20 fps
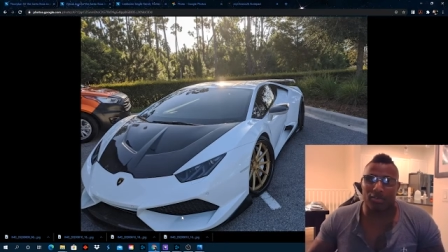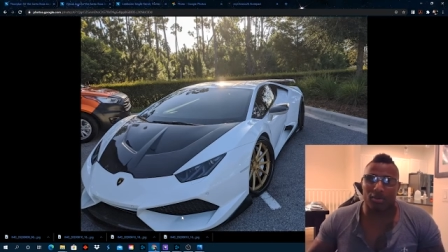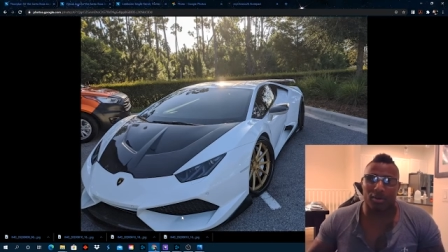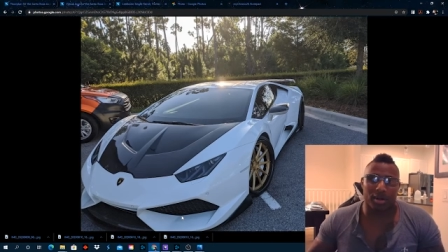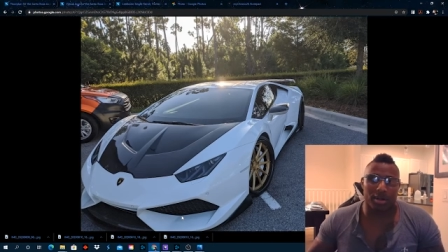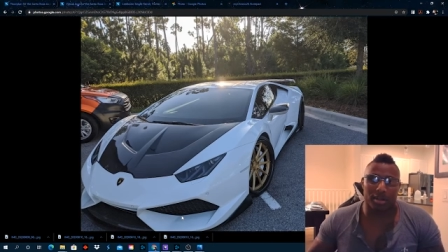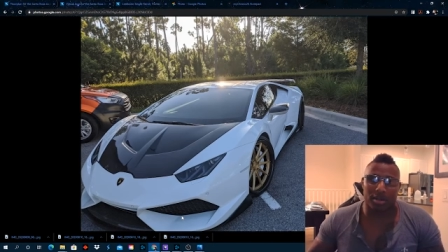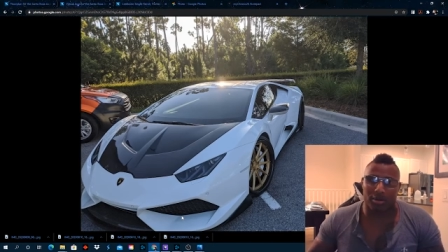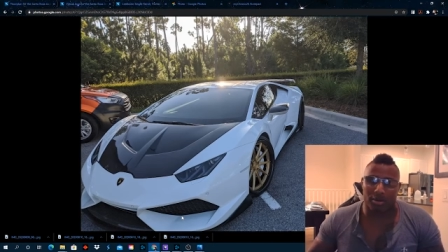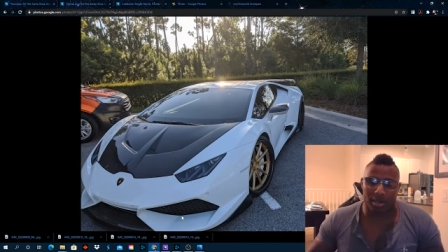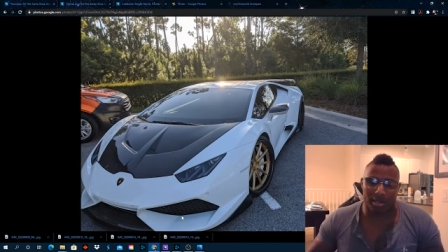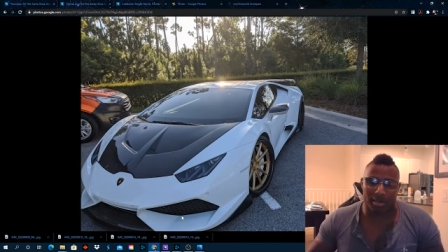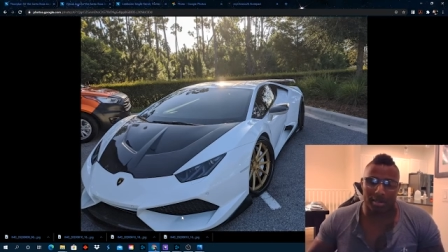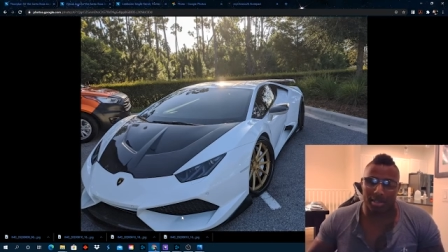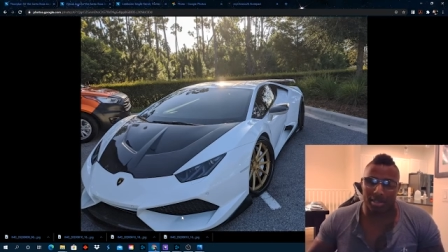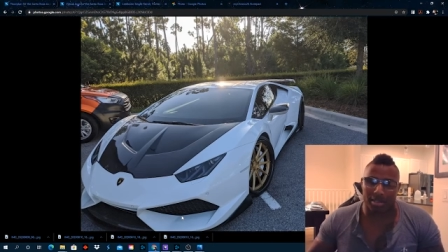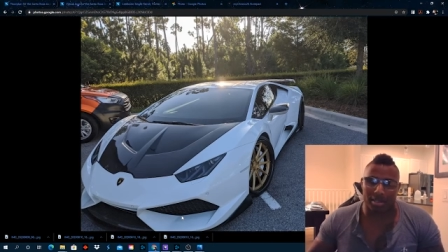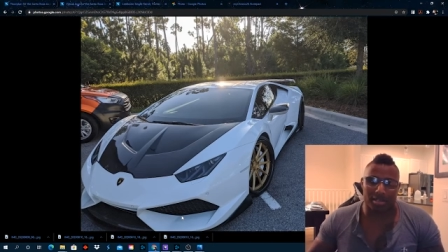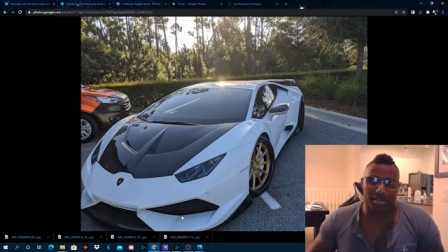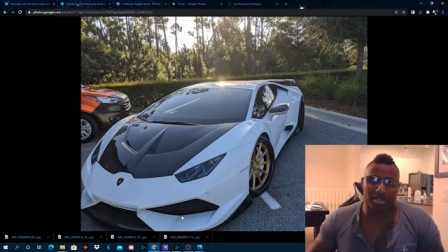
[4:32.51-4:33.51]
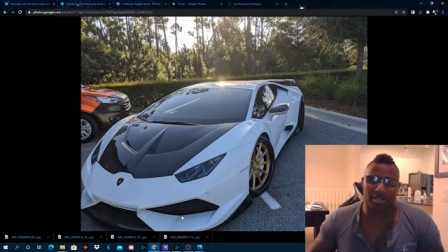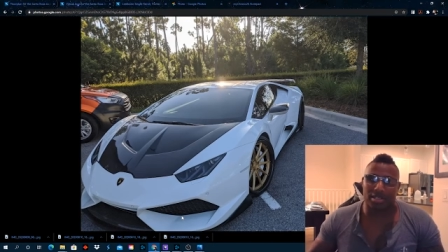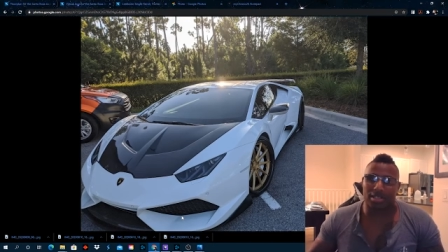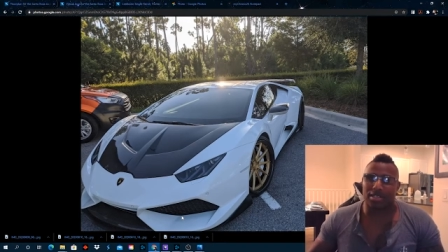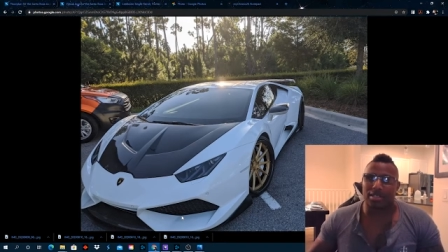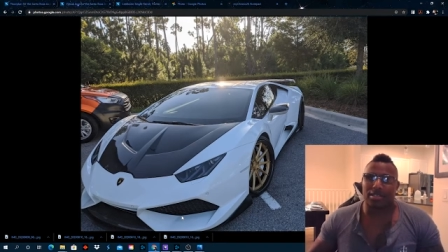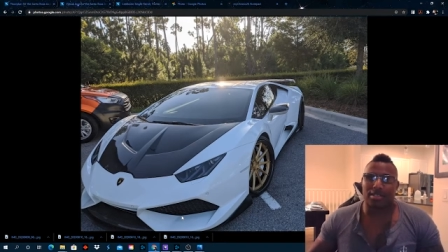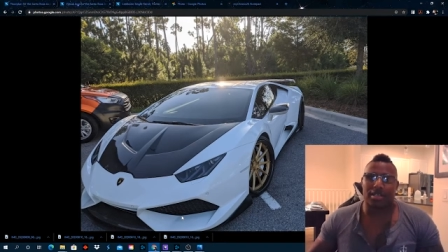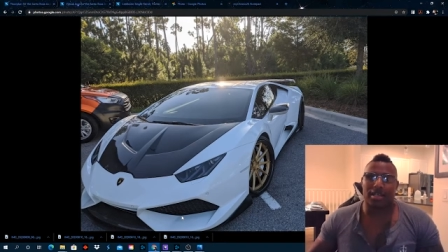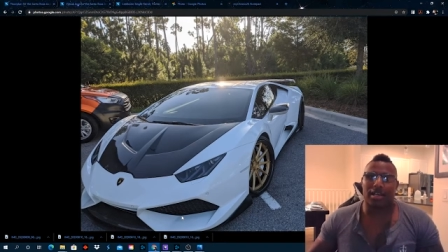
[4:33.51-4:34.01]
What are the weather
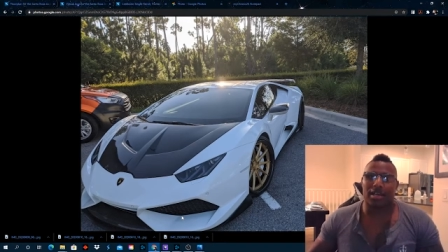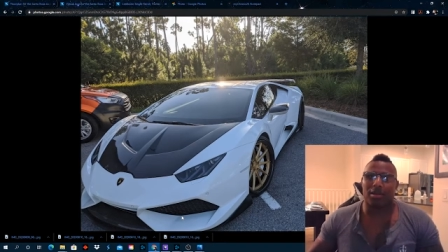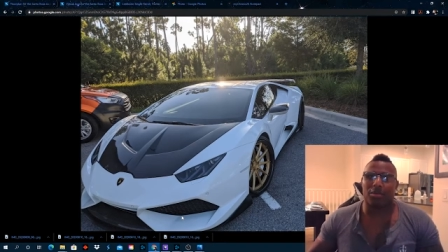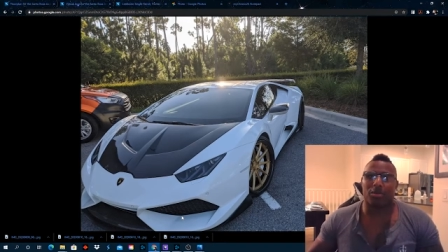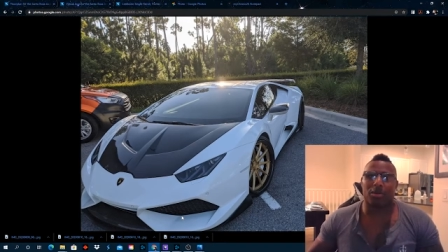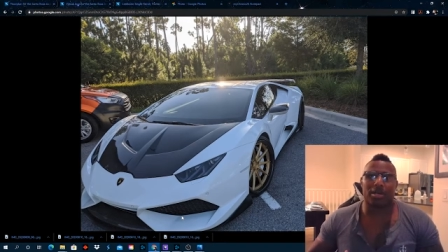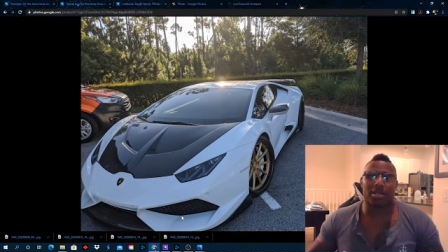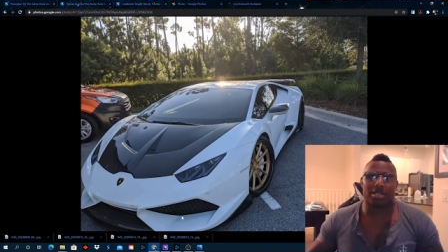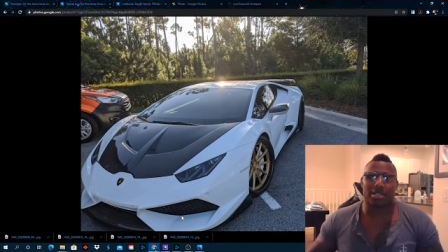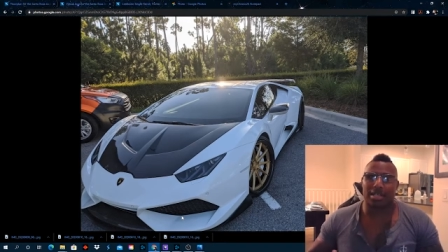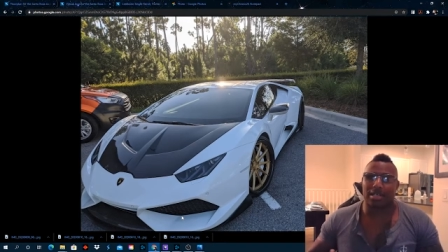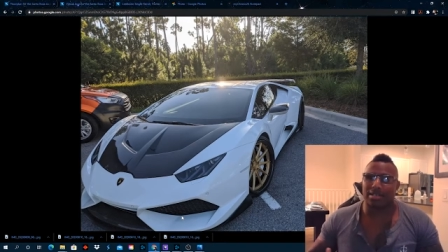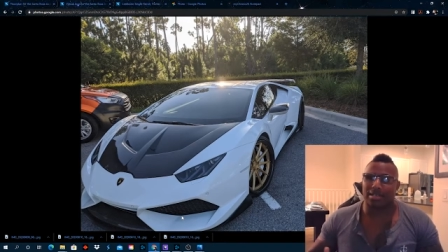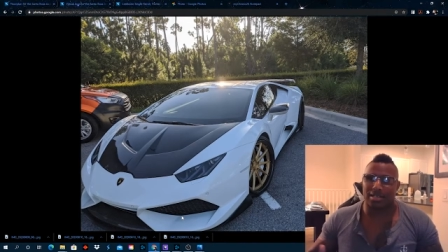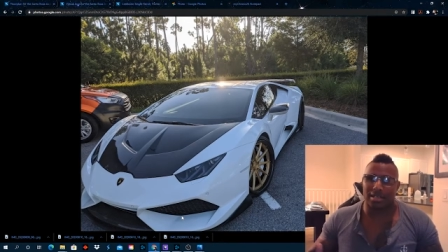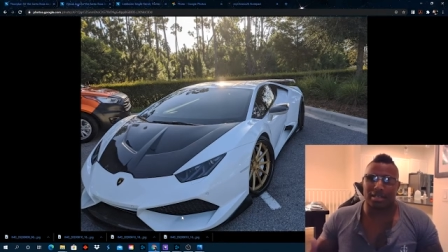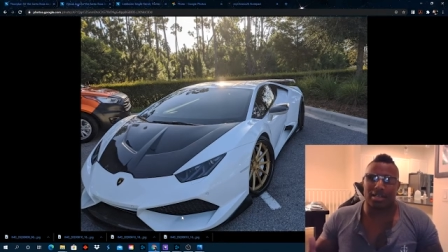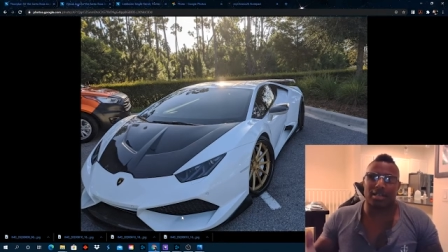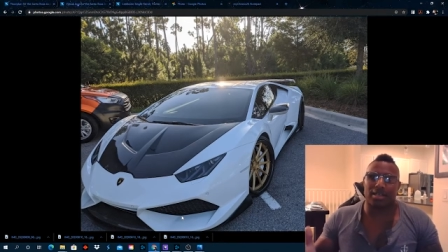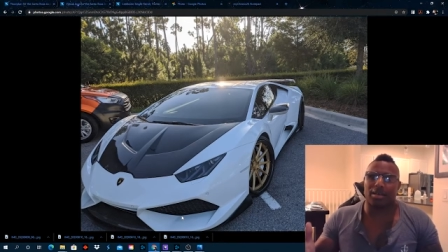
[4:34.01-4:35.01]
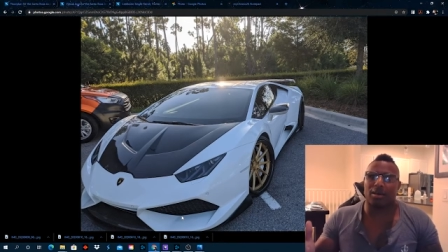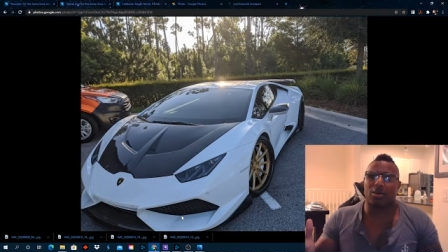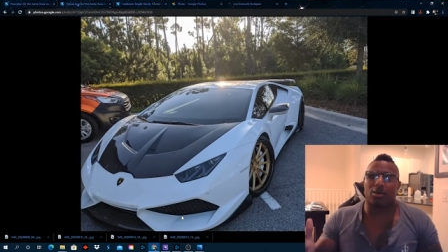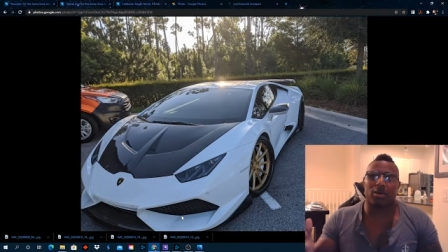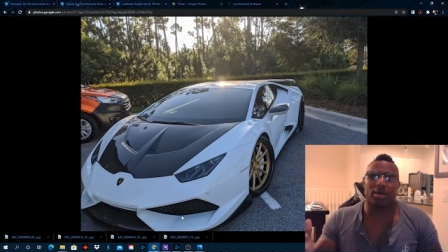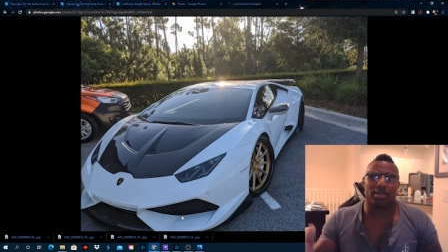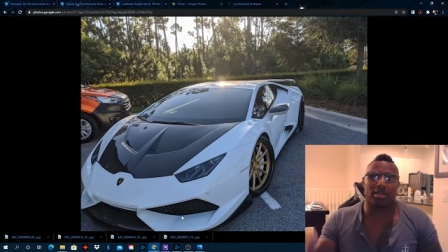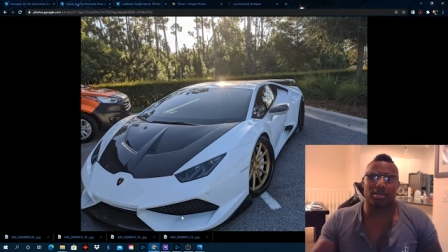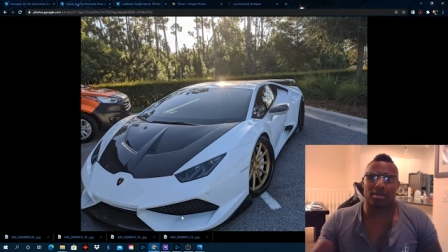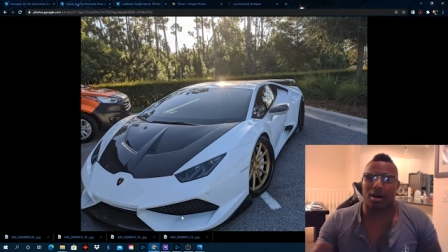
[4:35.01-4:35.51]
conditions? And what is that city
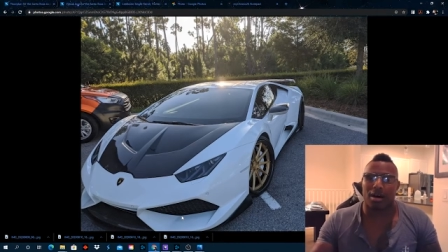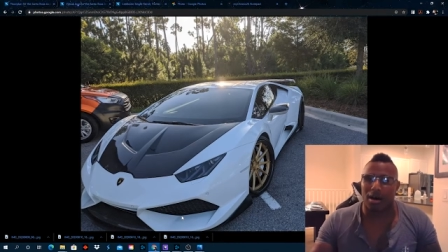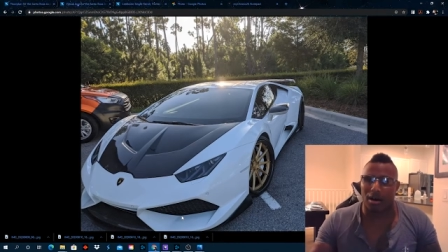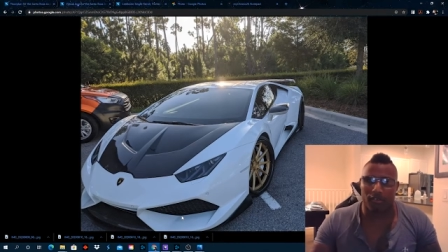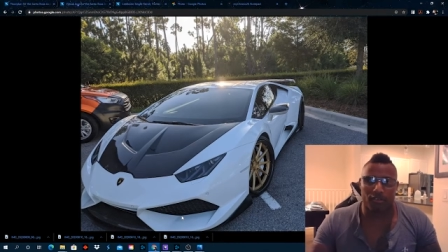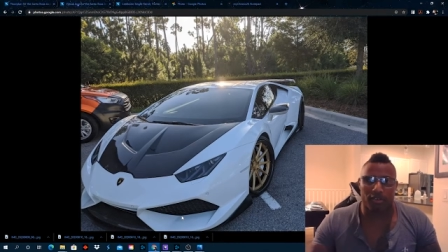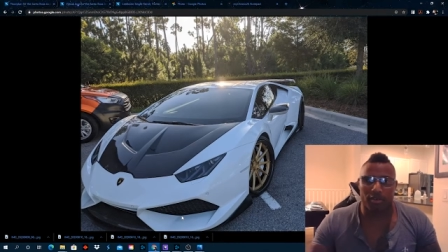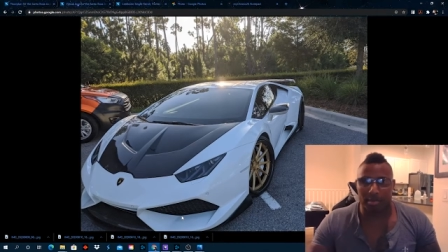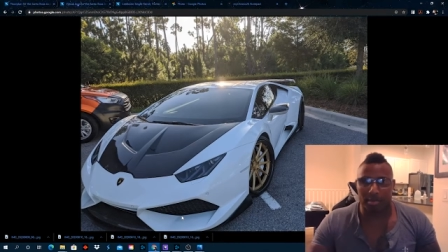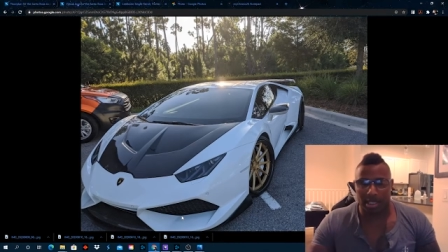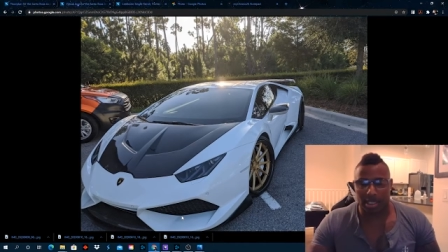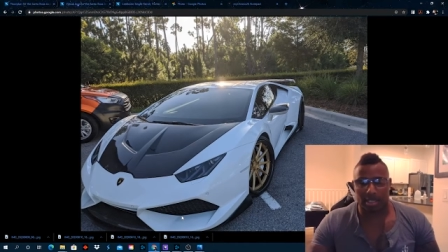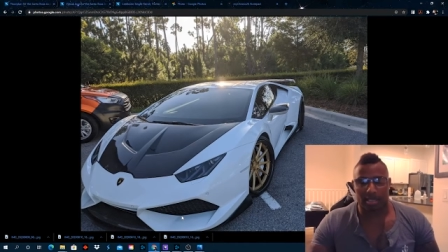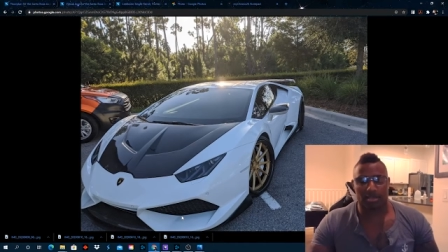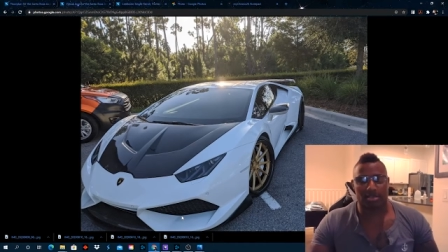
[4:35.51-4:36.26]
going to offer me?